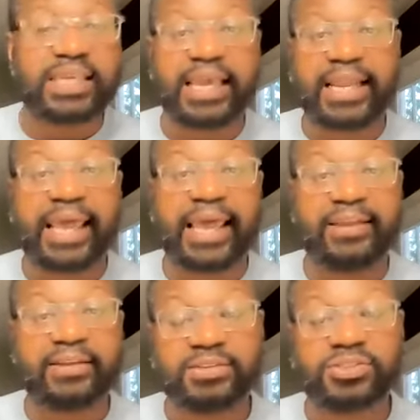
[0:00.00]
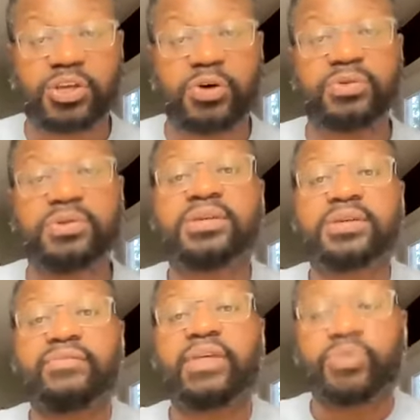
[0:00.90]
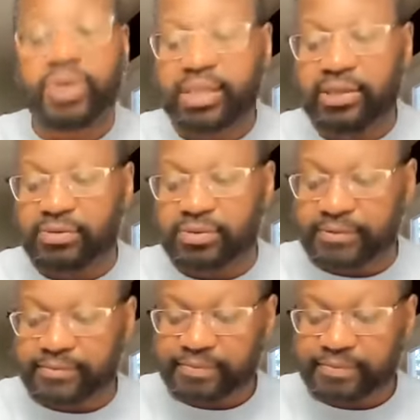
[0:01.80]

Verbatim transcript: he had had. So they were healed.